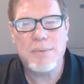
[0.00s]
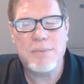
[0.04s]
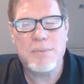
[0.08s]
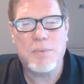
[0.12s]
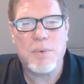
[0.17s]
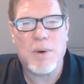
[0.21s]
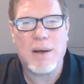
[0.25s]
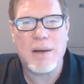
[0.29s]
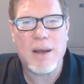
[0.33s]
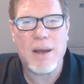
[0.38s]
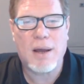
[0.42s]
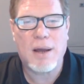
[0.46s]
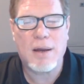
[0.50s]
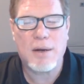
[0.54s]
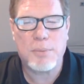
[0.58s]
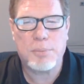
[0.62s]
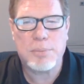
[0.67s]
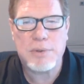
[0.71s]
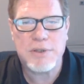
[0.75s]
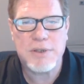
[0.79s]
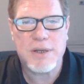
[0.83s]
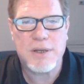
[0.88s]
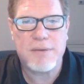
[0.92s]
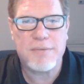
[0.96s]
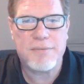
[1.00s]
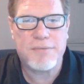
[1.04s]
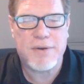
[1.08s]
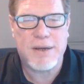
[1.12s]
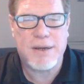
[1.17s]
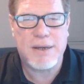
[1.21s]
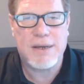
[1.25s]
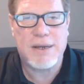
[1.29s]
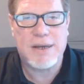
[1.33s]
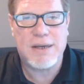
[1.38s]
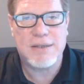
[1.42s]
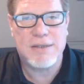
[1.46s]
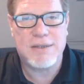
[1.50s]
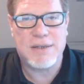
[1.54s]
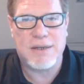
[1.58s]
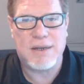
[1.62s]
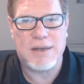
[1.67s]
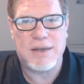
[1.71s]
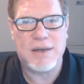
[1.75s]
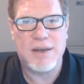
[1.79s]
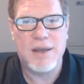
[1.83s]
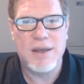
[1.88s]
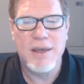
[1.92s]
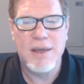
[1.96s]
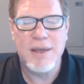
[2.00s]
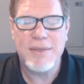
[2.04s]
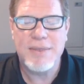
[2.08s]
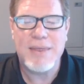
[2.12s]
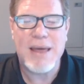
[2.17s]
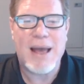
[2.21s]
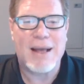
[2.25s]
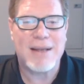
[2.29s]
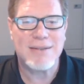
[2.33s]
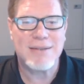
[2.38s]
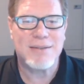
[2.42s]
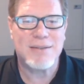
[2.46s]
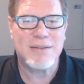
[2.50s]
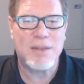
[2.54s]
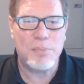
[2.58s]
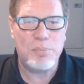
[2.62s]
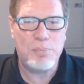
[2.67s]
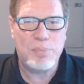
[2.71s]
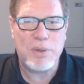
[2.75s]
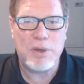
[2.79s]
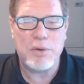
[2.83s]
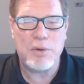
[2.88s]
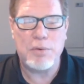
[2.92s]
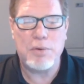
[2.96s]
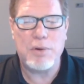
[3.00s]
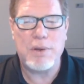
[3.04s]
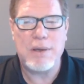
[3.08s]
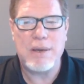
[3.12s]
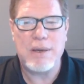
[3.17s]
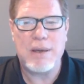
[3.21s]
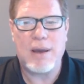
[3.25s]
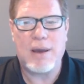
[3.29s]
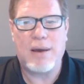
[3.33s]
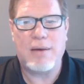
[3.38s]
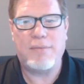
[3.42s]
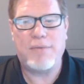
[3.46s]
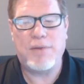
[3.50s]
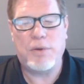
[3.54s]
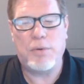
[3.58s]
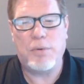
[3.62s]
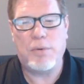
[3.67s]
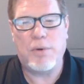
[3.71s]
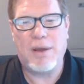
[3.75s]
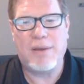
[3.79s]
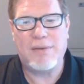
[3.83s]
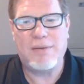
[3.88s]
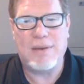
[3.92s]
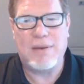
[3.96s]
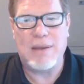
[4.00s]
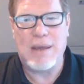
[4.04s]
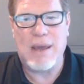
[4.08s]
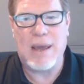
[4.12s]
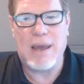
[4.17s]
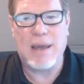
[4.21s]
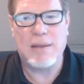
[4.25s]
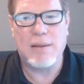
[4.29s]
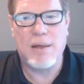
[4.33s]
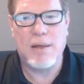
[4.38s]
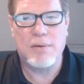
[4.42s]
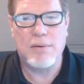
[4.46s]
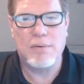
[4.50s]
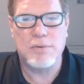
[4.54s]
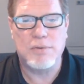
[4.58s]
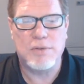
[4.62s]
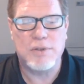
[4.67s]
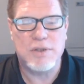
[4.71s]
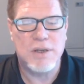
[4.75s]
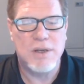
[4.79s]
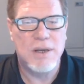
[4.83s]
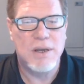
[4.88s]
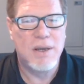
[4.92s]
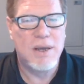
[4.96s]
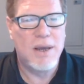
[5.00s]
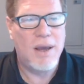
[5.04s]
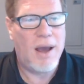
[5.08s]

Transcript: 100% financing. That's the beauty of USDA loans.